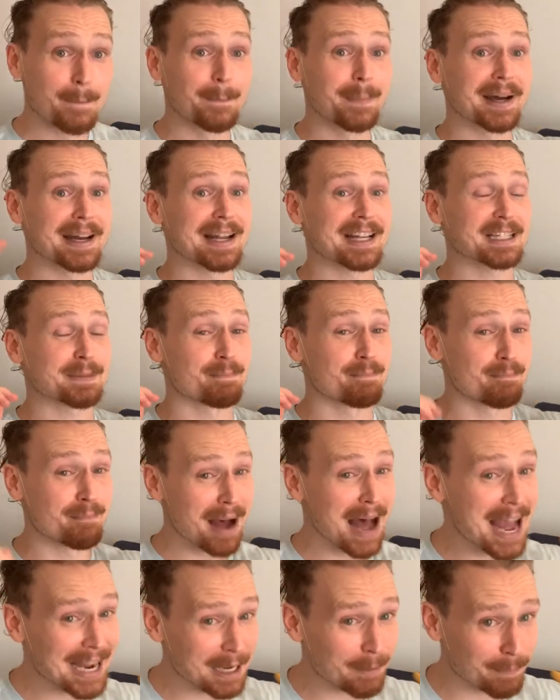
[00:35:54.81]
but it's
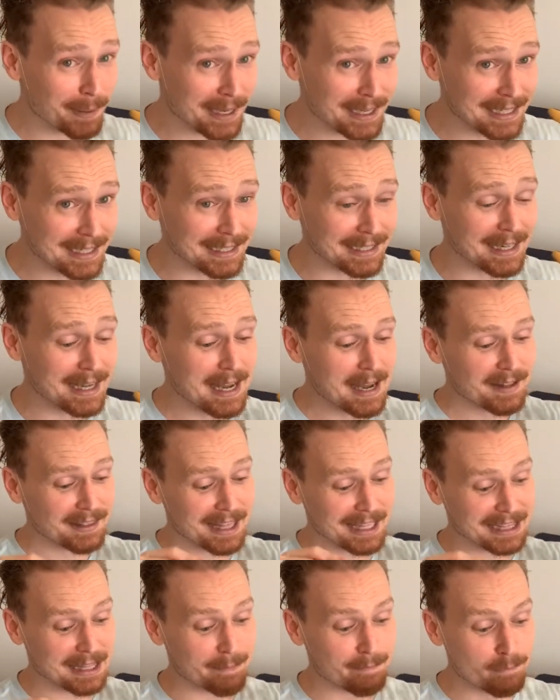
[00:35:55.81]
my opinion
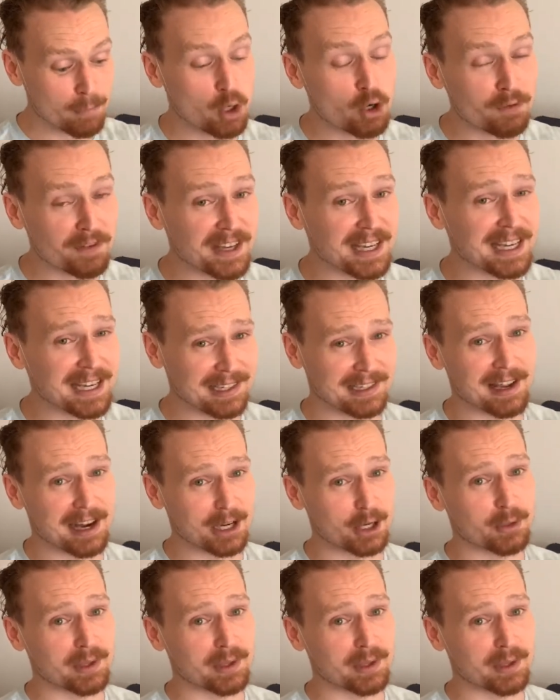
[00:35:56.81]
that the movie is going to